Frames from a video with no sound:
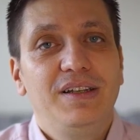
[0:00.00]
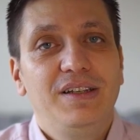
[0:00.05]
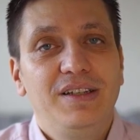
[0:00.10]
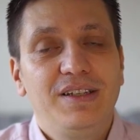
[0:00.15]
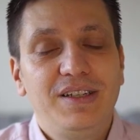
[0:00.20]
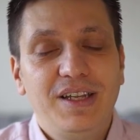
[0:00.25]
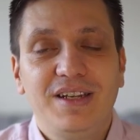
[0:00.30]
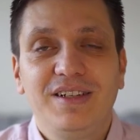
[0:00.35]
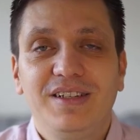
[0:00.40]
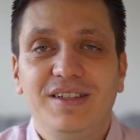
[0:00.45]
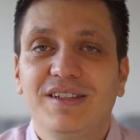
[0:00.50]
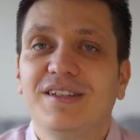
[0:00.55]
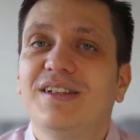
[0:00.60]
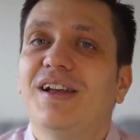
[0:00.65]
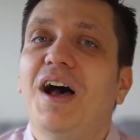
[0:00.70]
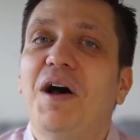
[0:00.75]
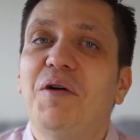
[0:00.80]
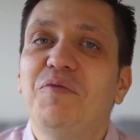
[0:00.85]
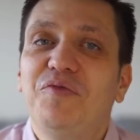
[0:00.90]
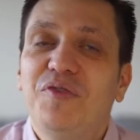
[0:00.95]
Since
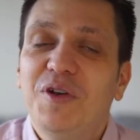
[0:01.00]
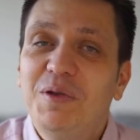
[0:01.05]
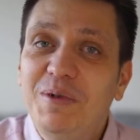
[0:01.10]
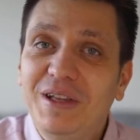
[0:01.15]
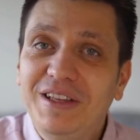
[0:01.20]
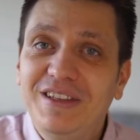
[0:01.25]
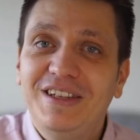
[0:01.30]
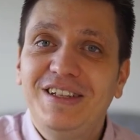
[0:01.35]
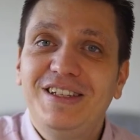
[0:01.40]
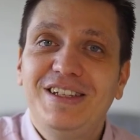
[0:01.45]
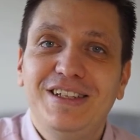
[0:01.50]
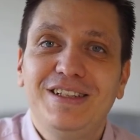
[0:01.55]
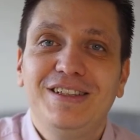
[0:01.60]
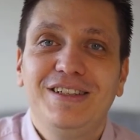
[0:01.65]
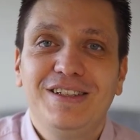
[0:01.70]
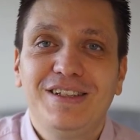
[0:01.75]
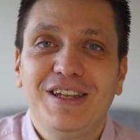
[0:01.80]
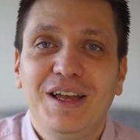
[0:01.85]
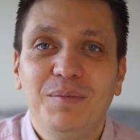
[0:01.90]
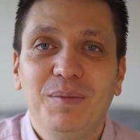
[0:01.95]
I'm filming this in
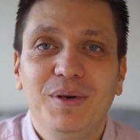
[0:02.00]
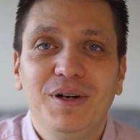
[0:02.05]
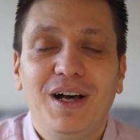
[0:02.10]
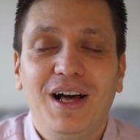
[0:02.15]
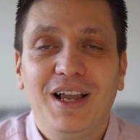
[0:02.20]
December,